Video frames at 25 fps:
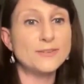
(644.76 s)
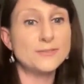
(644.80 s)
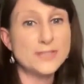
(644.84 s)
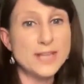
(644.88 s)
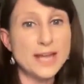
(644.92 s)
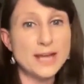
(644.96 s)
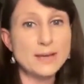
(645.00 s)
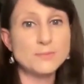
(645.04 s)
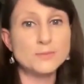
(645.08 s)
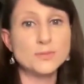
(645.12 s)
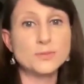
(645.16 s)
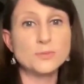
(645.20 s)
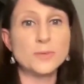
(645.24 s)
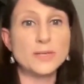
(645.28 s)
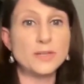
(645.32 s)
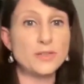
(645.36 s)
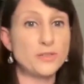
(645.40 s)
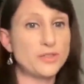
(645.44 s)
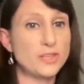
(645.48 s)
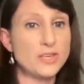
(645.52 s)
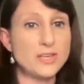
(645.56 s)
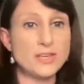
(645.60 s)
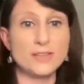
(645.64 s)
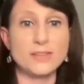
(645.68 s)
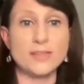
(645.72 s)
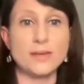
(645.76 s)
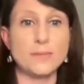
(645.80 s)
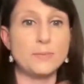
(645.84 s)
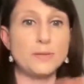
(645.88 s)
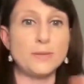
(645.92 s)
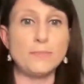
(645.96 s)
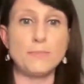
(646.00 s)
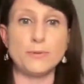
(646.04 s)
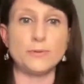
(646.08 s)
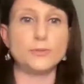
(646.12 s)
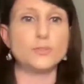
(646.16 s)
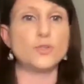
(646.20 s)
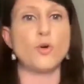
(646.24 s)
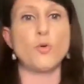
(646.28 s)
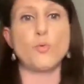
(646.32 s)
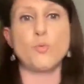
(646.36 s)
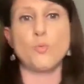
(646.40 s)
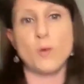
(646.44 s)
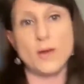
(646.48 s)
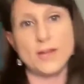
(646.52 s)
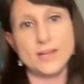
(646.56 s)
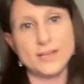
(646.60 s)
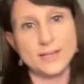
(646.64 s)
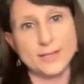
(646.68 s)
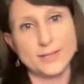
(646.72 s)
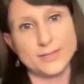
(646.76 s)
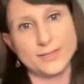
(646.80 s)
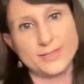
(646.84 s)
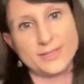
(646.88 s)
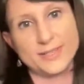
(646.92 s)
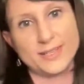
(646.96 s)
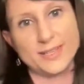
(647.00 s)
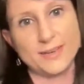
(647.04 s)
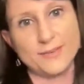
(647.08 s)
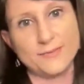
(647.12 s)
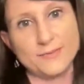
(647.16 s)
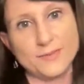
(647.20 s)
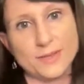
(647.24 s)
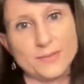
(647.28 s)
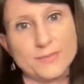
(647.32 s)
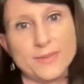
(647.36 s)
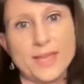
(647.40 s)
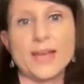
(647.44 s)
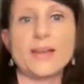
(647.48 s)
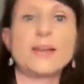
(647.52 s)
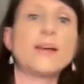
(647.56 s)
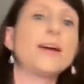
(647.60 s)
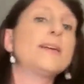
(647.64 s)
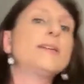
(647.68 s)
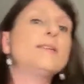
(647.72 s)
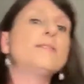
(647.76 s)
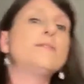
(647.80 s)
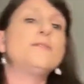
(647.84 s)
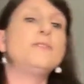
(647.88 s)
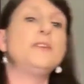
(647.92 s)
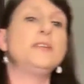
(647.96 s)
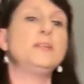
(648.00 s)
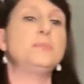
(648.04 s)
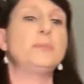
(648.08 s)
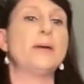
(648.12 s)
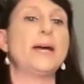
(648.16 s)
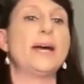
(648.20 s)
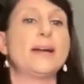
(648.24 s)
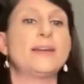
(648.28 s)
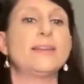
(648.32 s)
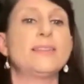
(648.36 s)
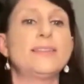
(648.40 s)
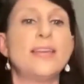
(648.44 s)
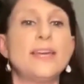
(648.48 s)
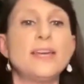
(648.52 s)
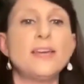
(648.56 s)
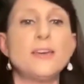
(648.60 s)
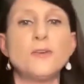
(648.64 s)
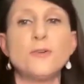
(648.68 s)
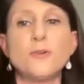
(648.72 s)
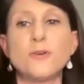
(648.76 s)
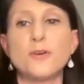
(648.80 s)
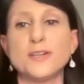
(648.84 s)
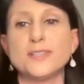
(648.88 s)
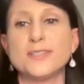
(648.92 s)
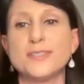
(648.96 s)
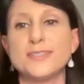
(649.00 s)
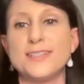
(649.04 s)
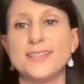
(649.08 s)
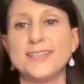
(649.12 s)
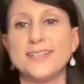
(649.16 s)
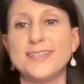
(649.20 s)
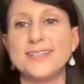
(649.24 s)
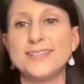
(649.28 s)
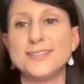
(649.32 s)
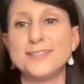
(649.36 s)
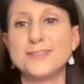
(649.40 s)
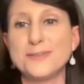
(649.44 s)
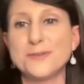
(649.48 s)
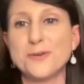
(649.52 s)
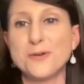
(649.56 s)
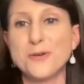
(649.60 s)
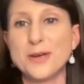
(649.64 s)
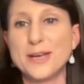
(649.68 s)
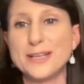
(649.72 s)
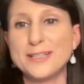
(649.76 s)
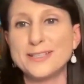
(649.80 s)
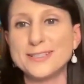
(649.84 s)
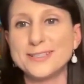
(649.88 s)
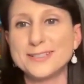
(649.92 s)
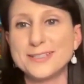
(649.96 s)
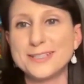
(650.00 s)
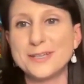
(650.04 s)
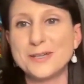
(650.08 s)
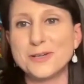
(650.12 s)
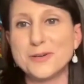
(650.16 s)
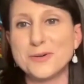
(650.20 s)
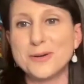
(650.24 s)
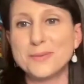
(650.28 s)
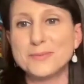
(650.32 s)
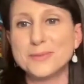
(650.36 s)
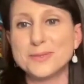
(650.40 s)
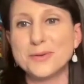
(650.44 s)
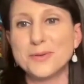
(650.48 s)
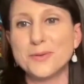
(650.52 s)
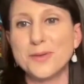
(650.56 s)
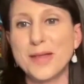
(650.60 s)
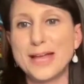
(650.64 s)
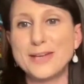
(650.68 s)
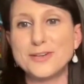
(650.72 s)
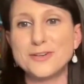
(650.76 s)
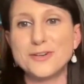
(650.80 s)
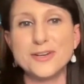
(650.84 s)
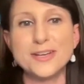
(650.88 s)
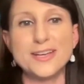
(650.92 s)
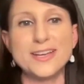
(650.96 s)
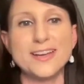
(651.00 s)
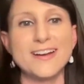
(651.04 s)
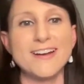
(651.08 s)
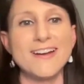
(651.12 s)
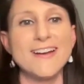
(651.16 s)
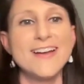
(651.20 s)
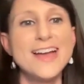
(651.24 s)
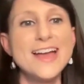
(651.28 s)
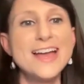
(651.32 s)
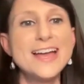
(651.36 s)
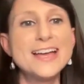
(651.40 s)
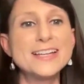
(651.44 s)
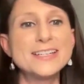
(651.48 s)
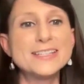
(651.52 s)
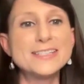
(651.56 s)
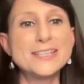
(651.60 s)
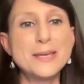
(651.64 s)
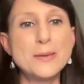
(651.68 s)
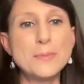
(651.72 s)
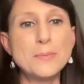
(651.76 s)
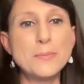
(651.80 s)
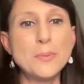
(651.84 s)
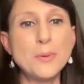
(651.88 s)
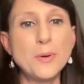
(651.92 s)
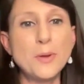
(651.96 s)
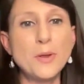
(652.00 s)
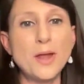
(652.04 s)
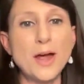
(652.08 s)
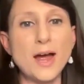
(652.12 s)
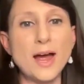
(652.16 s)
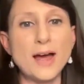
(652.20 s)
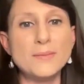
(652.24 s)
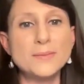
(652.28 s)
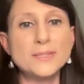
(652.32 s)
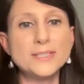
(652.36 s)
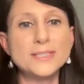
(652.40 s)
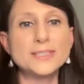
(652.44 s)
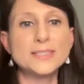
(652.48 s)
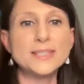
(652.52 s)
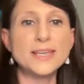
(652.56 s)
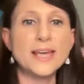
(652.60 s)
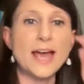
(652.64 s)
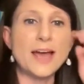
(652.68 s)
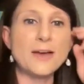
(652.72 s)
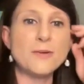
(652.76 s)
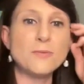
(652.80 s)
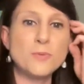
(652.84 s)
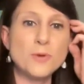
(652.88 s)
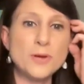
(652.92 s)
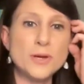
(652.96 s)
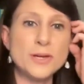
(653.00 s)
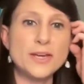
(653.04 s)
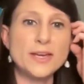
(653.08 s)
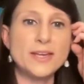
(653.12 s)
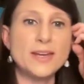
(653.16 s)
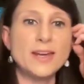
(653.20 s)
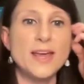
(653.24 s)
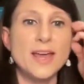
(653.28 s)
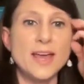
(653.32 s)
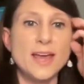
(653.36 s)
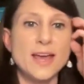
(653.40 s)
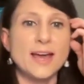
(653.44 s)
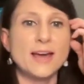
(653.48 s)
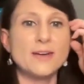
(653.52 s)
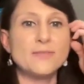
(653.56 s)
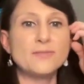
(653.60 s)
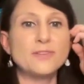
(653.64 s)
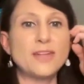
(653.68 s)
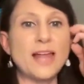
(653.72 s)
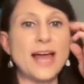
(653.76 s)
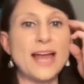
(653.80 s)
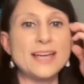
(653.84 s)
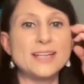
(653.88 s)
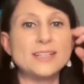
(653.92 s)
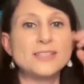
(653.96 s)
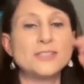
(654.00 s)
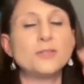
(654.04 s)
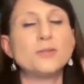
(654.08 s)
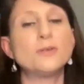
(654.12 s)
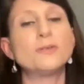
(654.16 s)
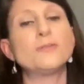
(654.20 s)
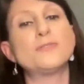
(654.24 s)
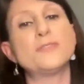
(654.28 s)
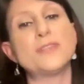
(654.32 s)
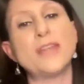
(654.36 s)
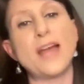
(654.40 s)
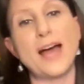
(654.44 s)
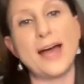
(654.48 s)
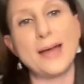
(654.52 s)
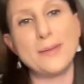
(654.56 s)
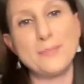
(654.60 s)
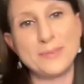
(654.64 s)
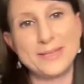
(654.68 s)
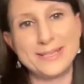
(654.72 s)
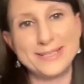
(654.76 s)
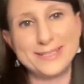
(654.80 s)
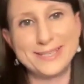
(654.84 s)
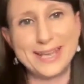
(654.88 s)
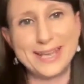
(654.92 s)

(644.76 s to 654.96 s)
of times we think that people don't want us to give them that kind of feedback. Thank you, Christy. It's so great to see you. I'm so glad you're here. Temple, honestly, I would have liked to have not been